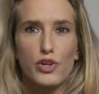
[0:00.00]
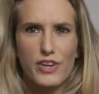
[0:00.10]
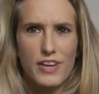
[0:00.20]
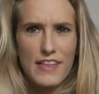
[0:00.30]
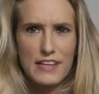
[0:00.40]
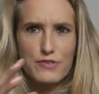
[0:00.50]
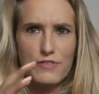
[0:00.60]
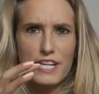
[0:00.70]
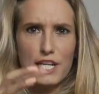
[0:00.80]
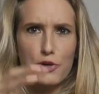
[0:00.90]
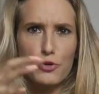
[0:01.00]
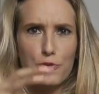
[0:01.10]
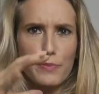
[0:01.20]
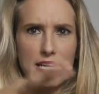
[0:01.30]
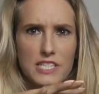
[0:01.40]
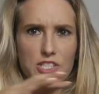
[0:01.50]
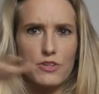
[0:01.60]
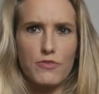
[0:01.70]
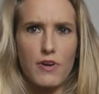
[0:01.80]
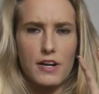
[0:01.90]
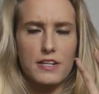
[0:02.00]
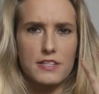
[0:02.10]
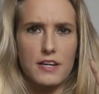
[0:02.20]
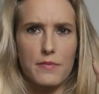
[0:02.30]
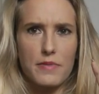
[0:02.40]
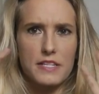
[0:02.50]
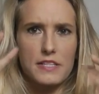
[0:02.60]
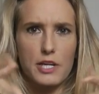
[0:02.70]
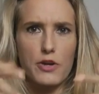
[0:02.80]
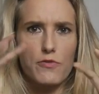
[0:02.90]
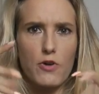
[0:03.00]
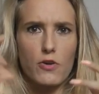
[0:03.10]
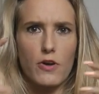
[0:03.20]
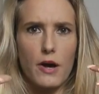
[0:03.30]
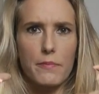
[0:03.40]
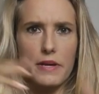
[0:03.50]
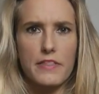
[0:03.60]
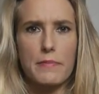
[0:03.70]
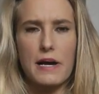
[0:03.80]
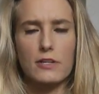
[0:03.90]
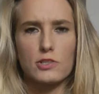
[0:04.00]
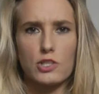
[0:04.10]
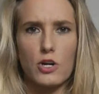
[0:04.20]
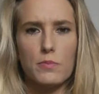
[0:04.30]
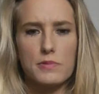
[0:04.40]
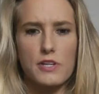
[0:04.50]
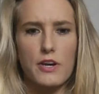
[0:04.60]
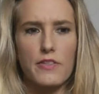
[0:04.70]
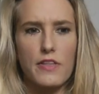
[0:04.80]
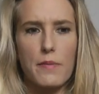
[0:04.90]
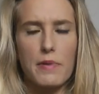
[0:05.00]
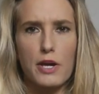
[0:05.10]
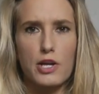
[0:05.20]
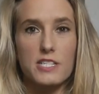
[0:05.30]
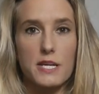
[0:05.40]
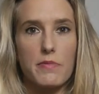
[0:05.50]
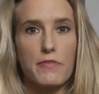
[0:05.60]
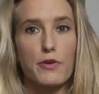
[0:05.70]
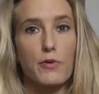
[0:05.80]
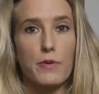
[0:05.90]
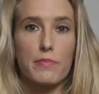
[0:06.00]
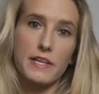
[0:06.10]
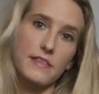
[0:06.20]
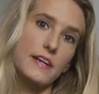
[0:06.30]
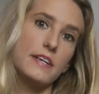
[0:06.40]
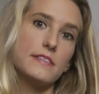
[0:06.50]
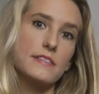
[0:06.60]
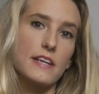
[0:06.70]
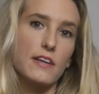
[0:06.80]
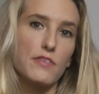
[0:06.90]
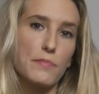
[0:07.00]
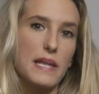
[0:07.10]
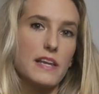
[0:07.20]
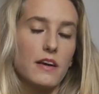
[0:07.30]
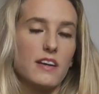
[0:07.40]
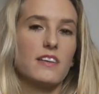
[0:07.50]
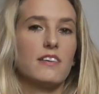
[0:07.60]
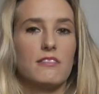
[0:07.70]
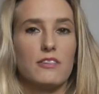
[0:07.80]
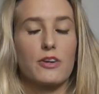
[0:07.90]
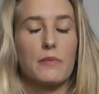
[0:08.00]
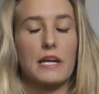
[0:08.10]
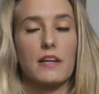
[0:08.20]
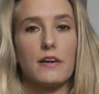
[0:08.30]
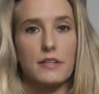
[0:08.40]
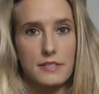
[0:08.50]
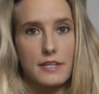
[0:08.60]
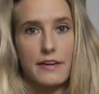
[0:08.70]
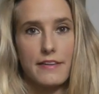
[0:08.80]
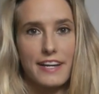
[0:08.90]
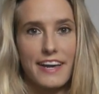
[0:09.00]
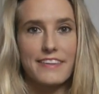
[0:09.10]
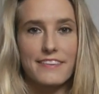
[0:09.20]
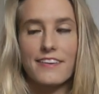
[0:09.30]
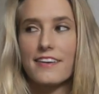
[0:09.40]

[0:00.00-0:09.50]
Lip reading: You can get these really cool miniature rug type things that you can roll up in the pound shop. So there'd be a good tip if you want to bring that instead of a bin liner. Look a bit classier, I guess.